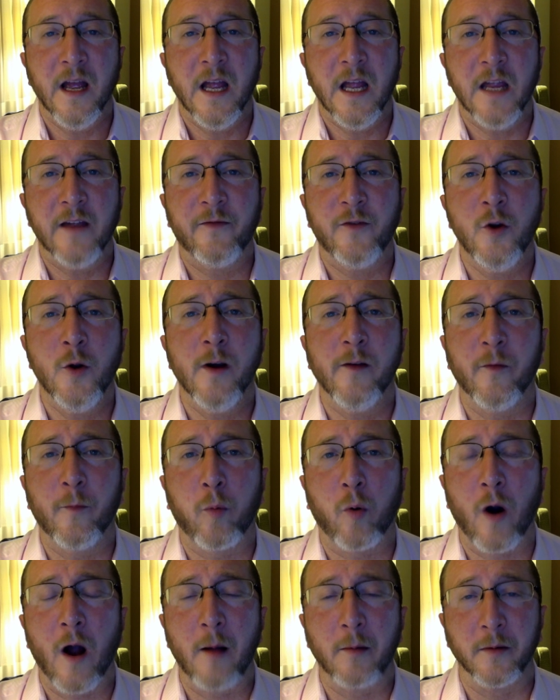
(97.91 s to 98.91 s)
If you have a
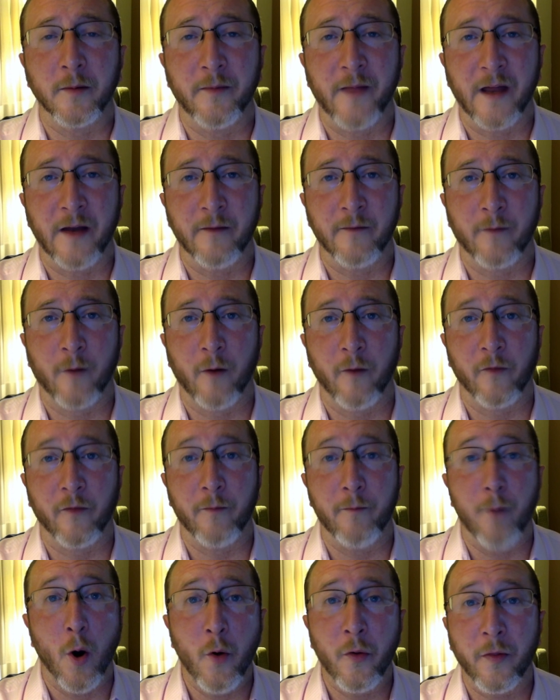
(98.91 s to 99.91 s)
problem that involves
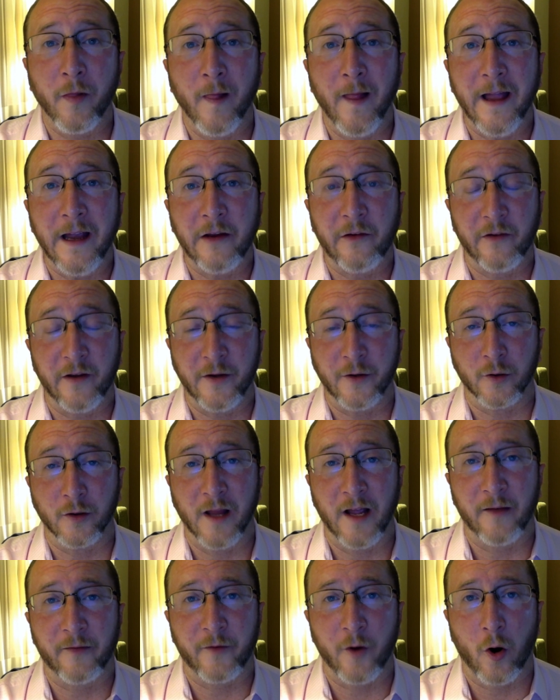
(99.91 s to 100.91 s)
both legs and your
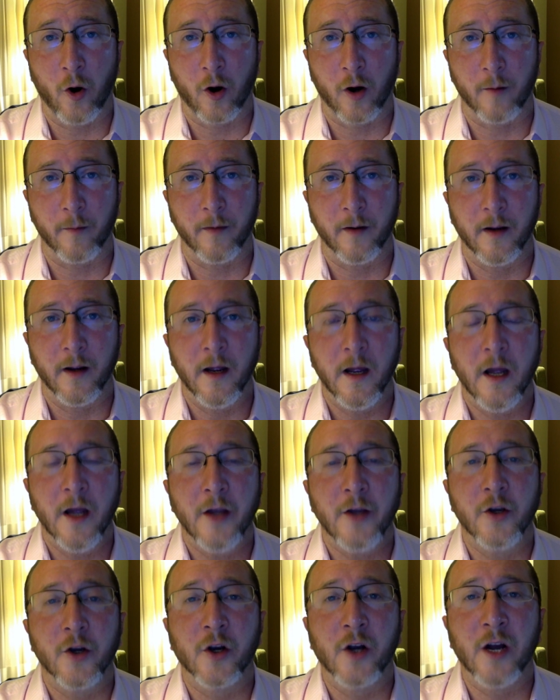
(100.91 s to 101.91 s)
left arm,
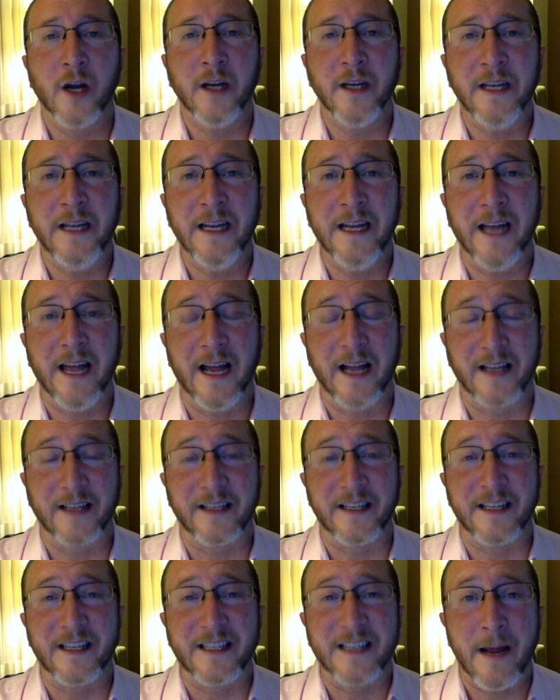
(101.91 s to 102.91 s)
you're going to need a
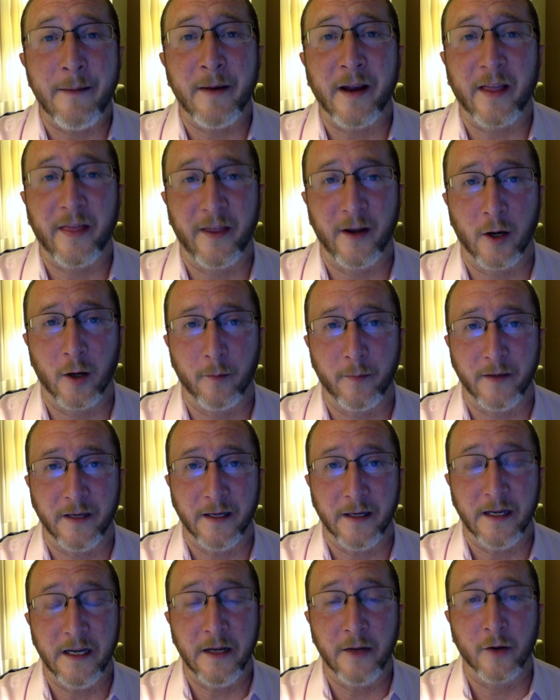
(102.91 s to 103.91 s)
systemic
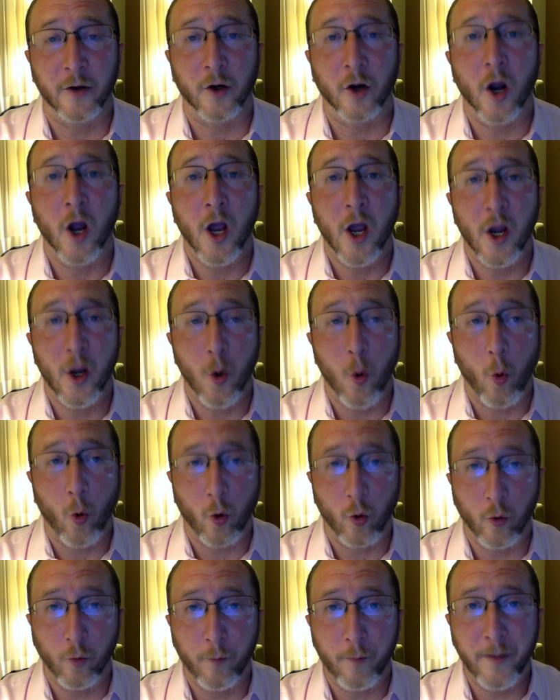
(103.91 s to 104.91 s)
therapy, either an
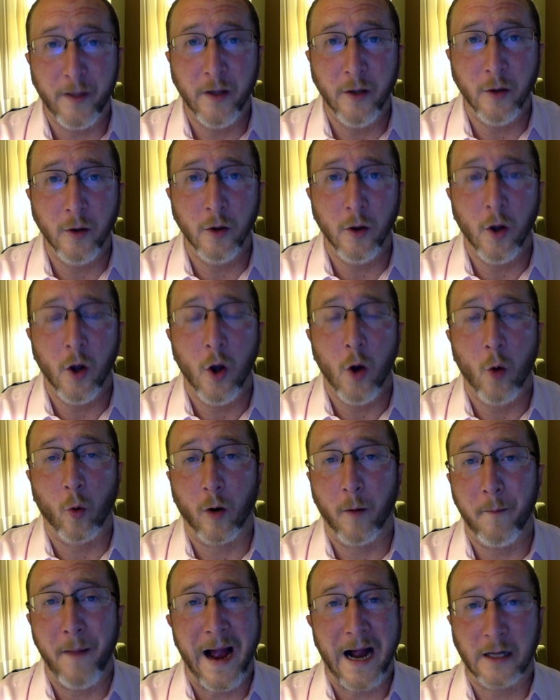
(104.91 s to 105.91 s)
oral pill or
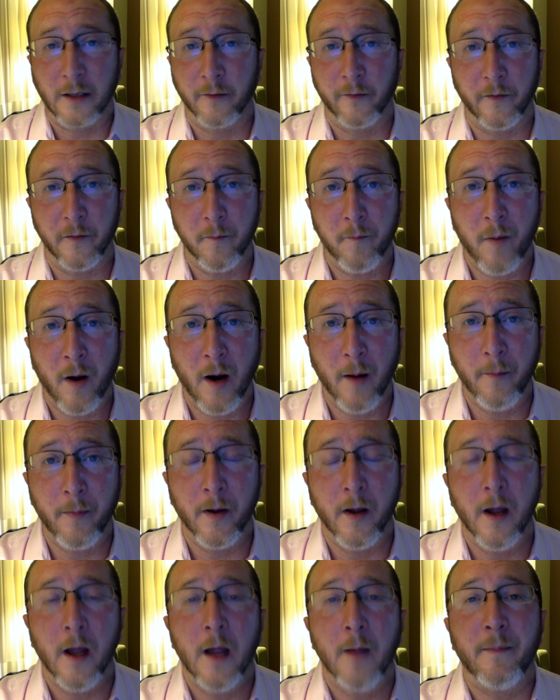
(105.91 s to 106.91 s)
a baclofen
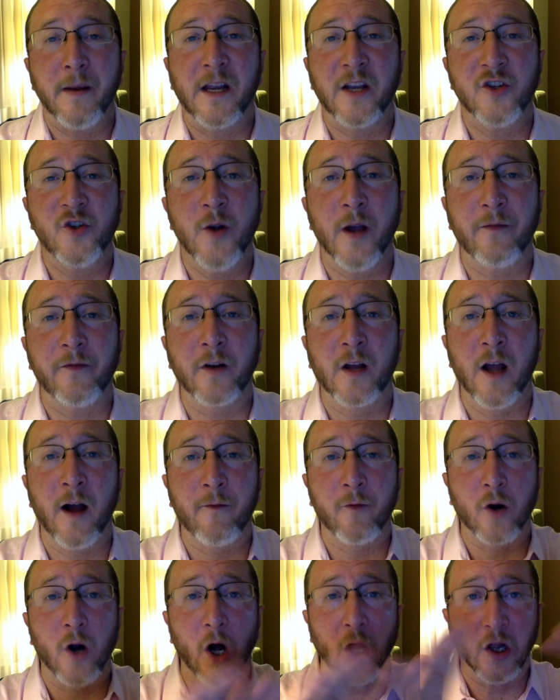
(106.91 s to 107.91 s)
pump, because you have to
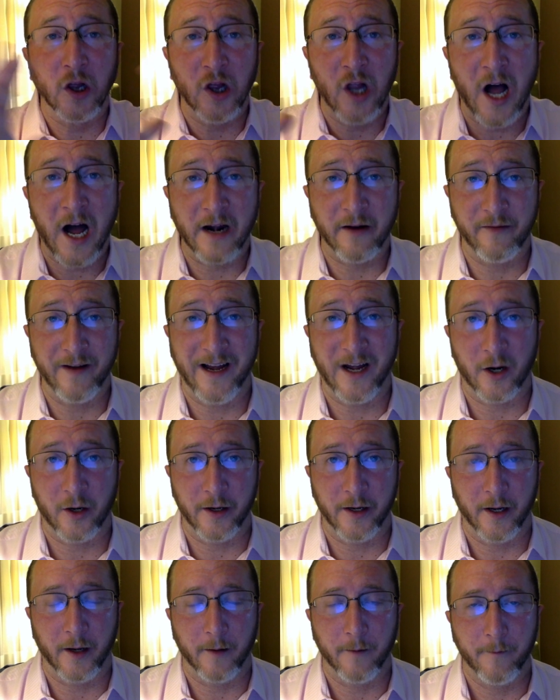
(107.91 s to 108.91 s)
cover a lot of
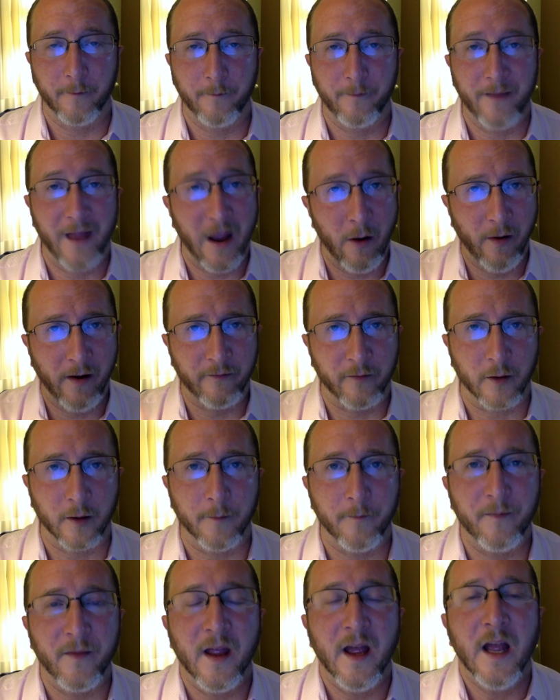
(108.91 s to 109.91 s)
area.
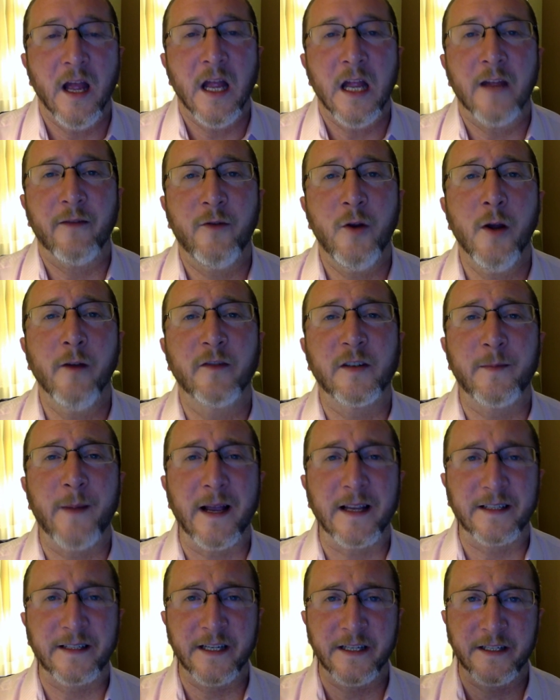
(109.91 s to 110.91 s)
However, if you have
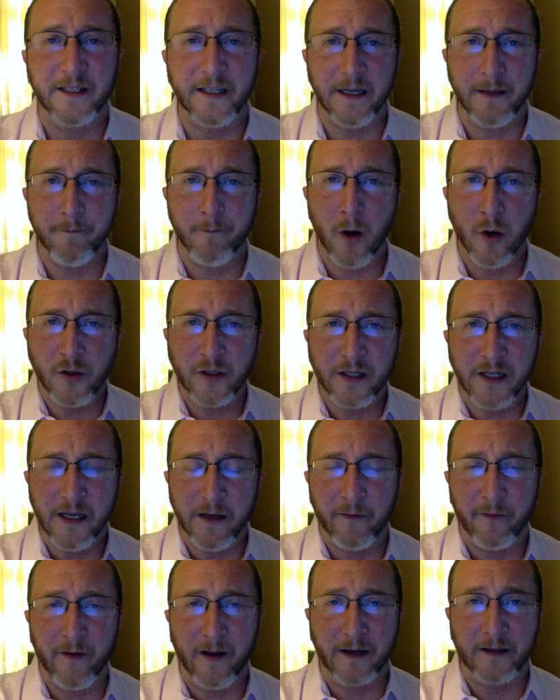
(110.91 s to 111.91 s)
spasticity mostly
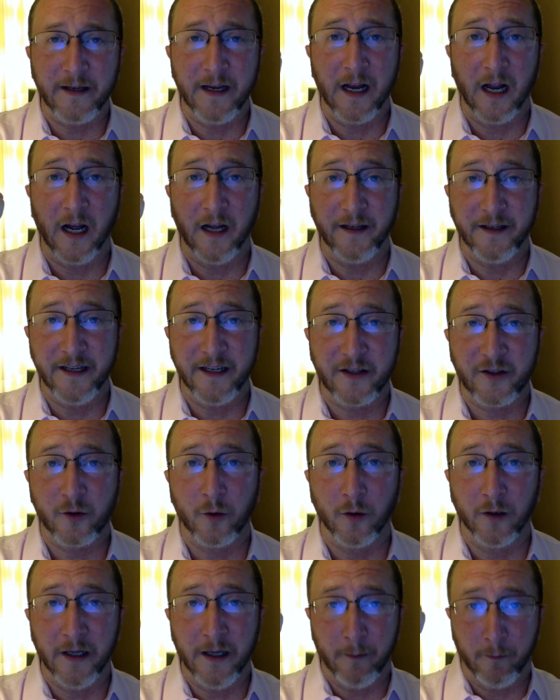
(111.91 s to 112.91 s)
affecting a
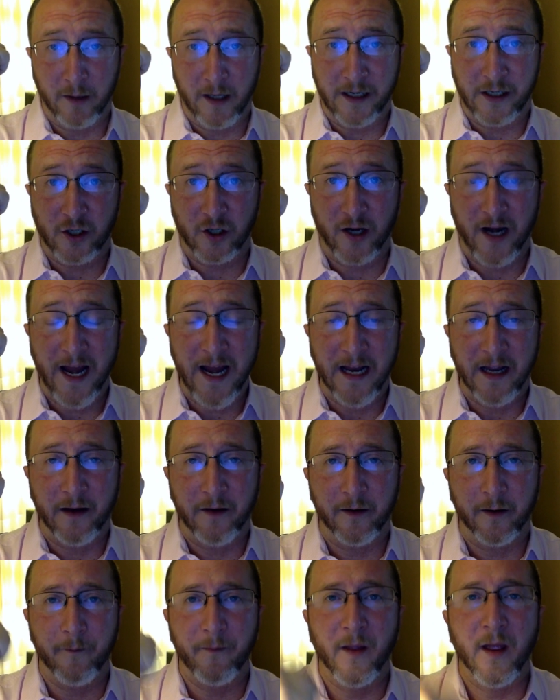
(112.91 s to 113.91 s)
distal limb, like your
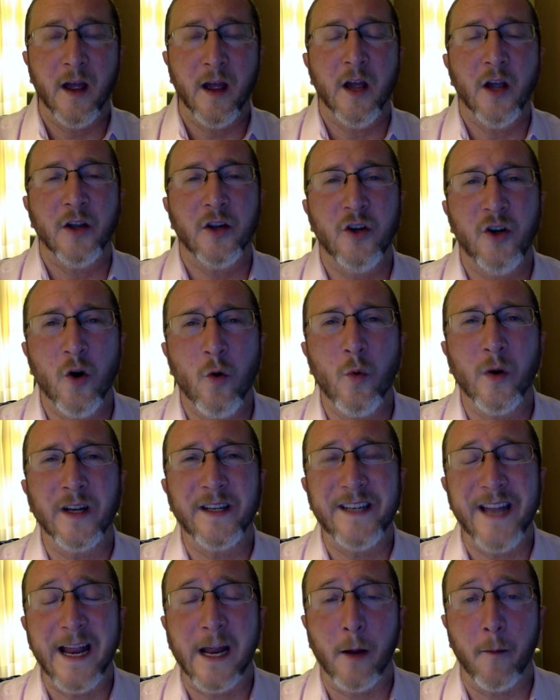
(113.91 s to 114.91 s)
hand, you don't want to
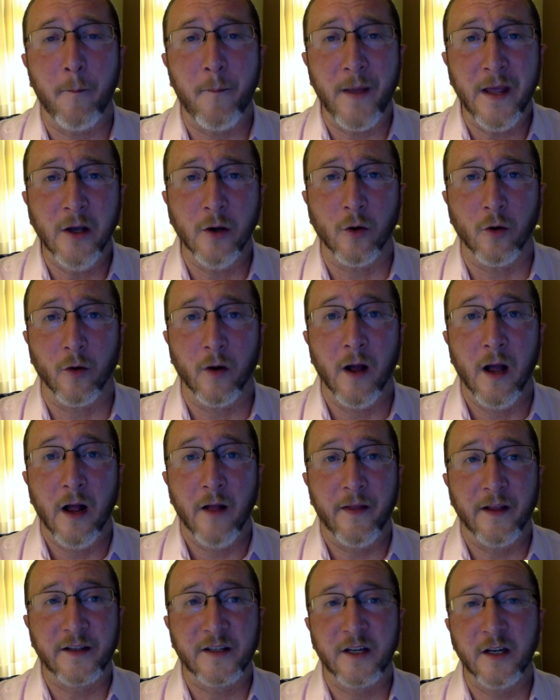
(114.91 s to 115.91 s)
take a pill
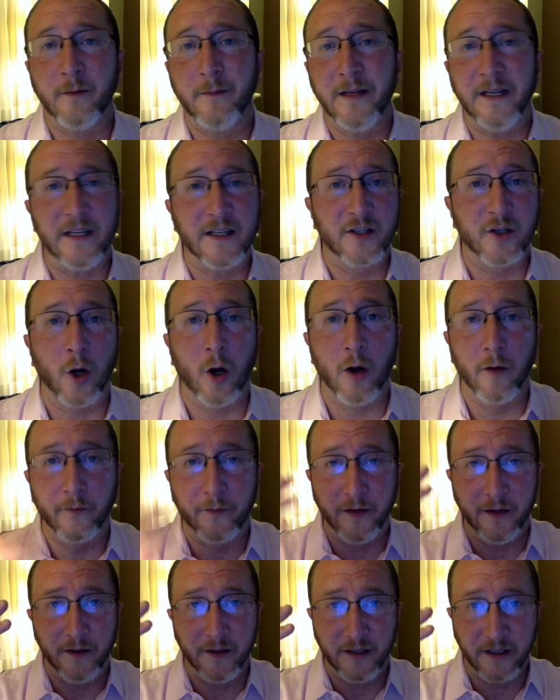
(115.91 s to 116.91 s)
that's going to be
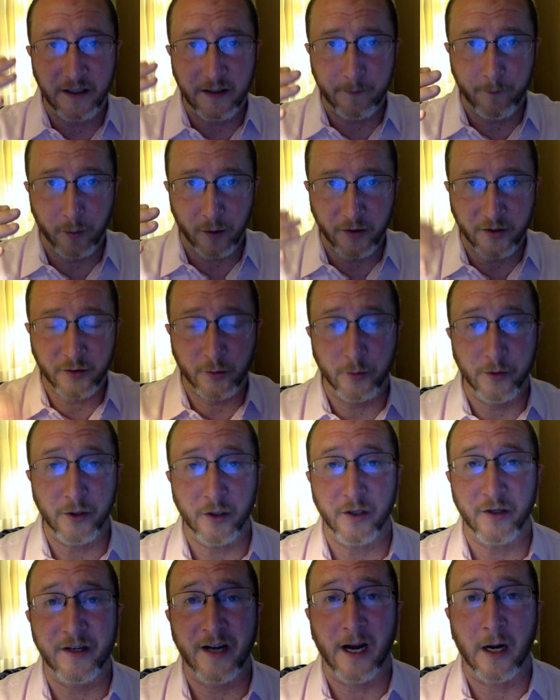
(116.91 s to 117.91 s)
dissolved and dispersed through
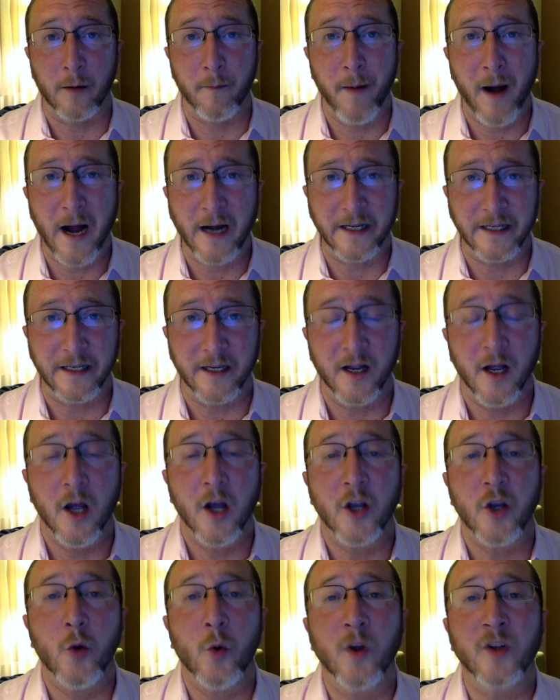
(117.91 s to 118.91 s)
your entire body.
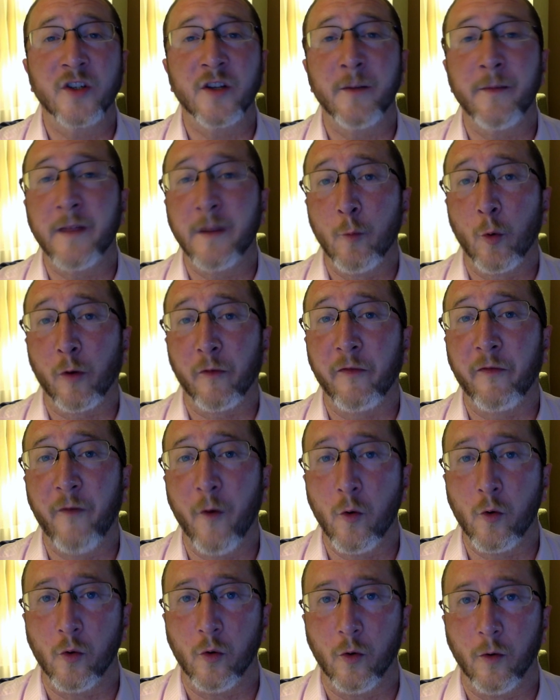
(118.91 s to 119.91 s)
You want something more
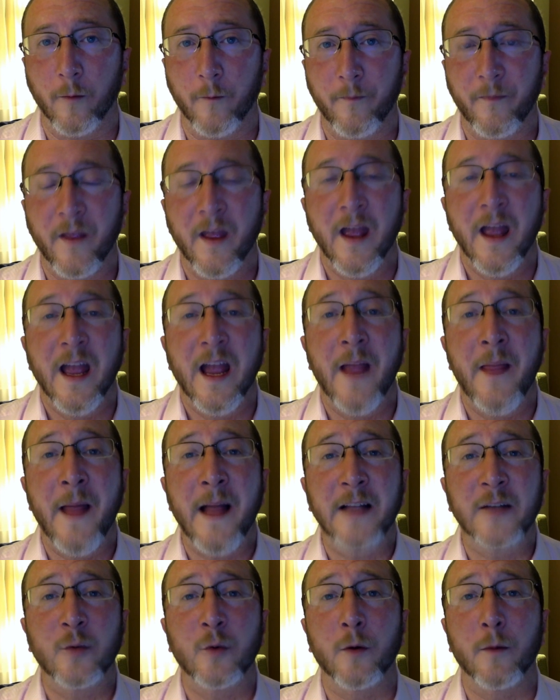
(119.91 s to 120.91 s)
focal. And
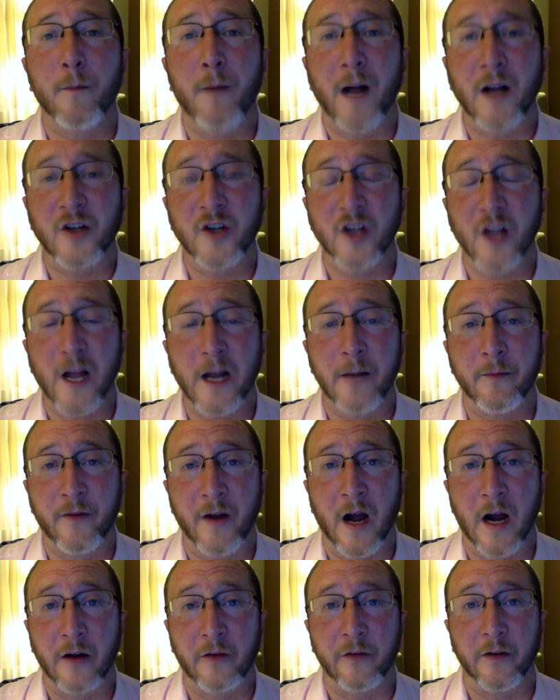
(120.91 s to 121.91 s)
that's where botulinum
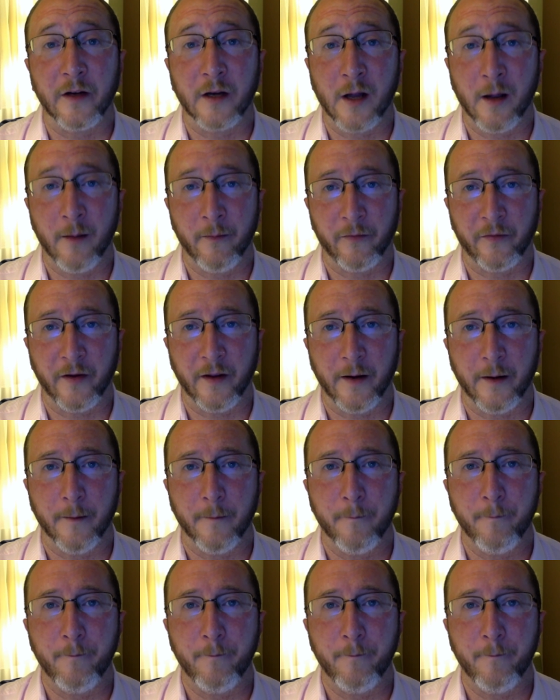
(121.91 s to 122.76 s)
toxin comes in.